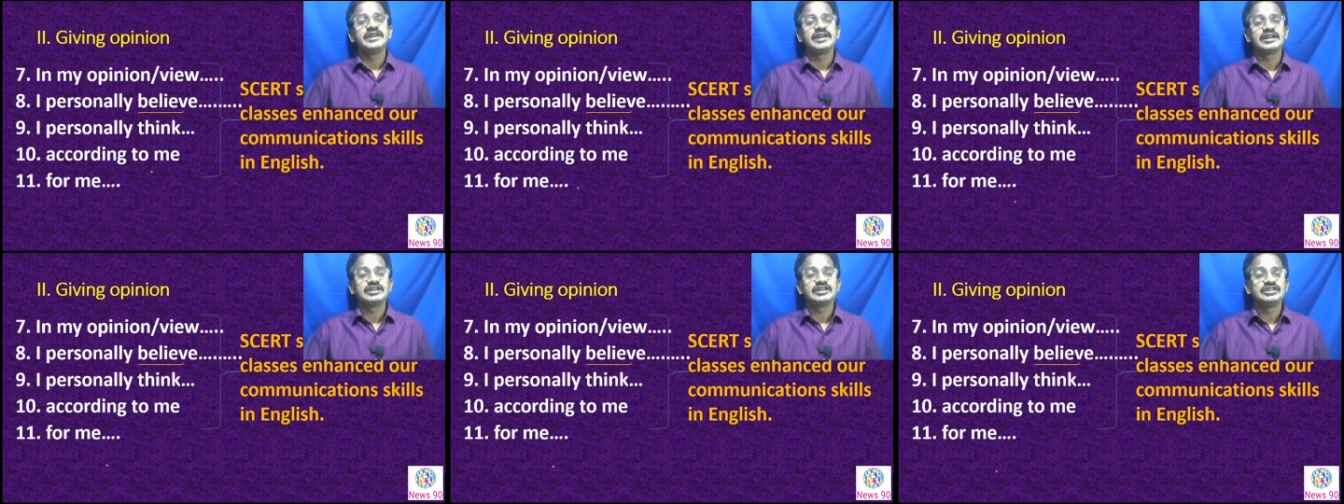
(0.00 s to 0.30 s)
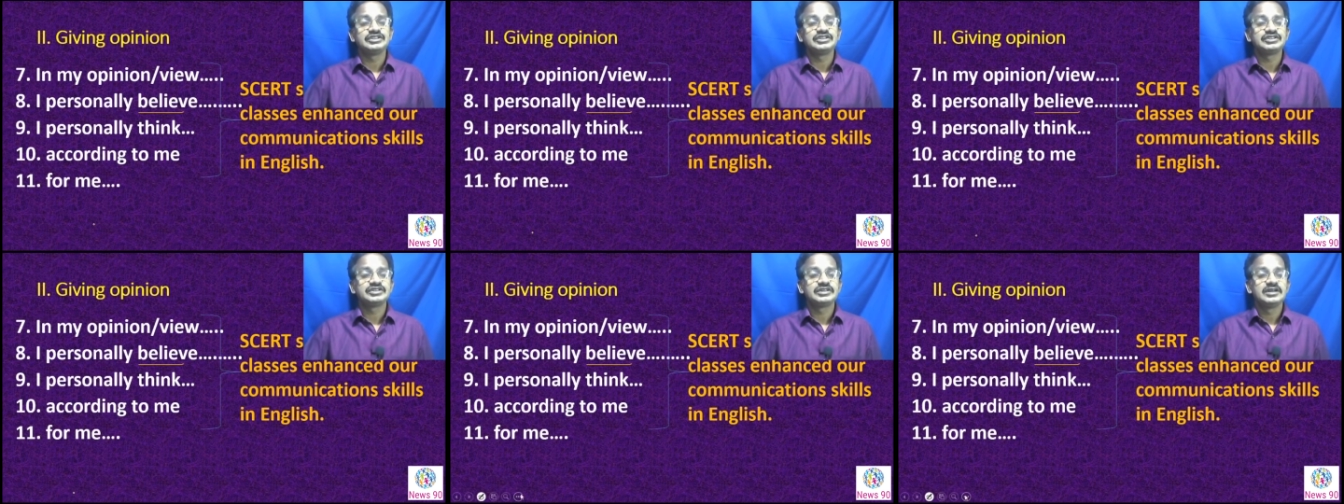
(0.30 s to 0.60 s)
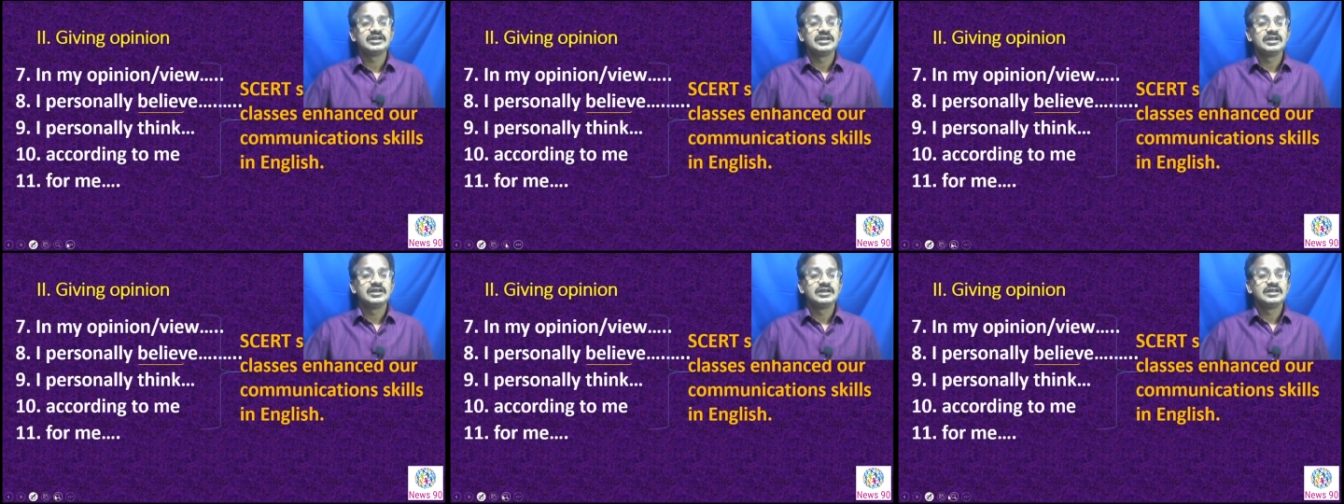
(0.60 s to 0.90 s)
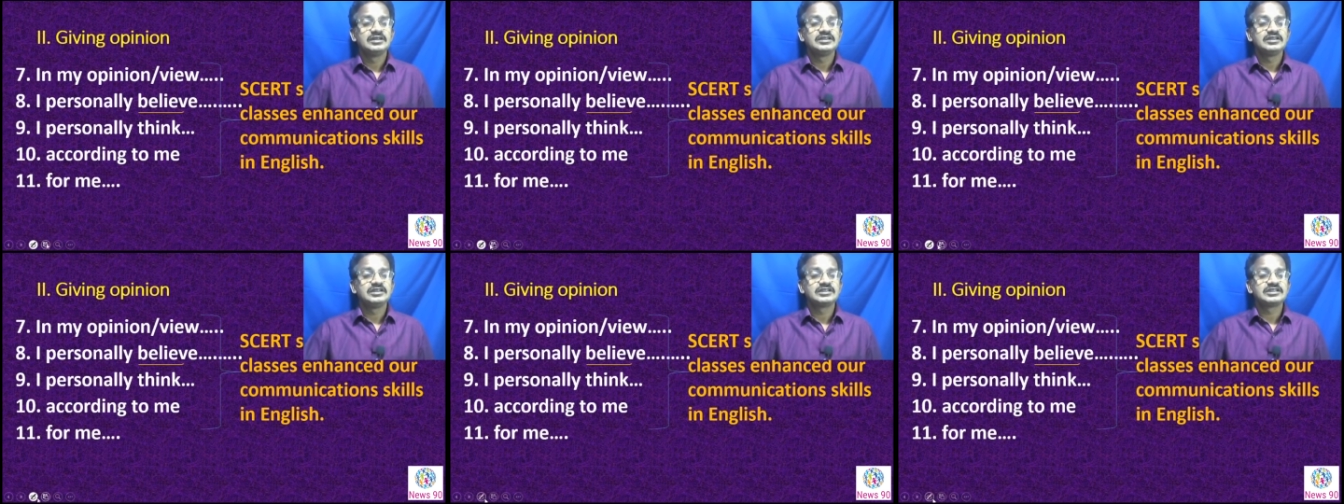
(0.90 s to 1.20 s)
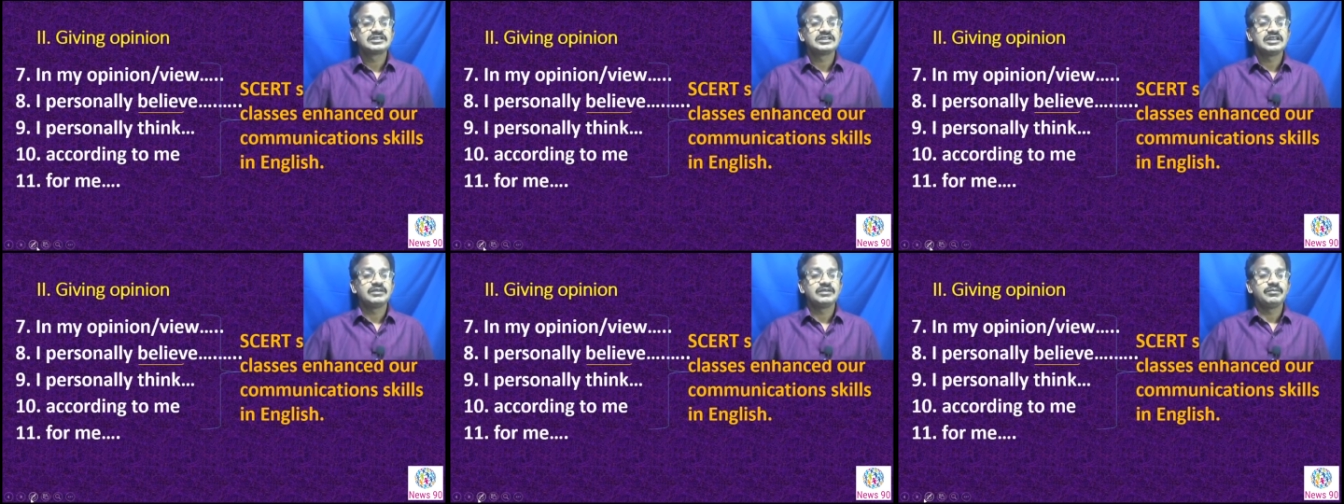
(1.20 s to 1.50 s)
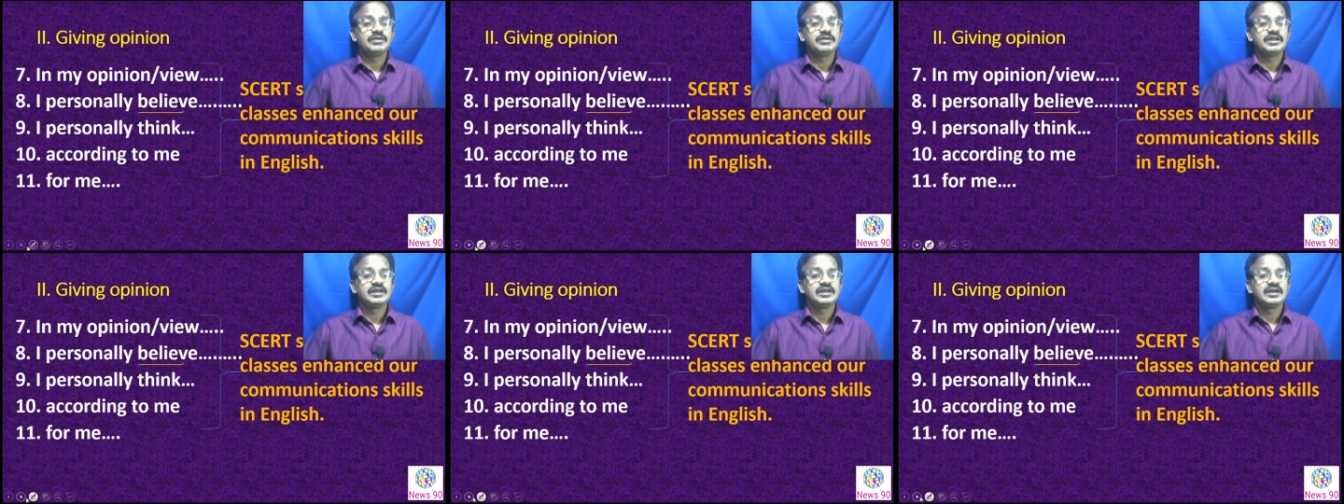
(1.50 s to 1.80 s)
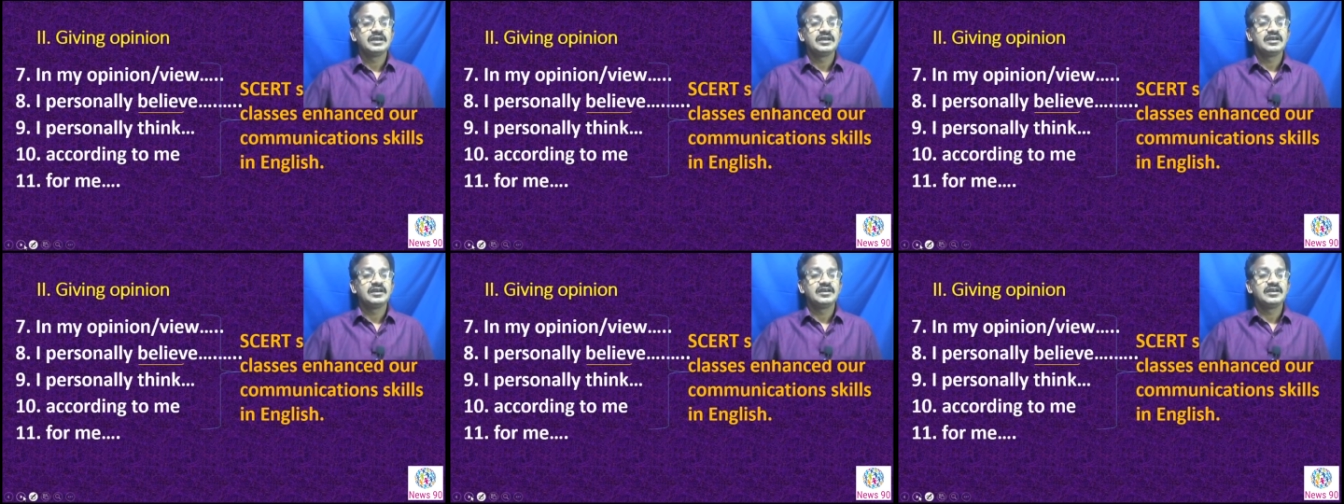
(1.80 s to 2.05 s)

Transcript: in English that can be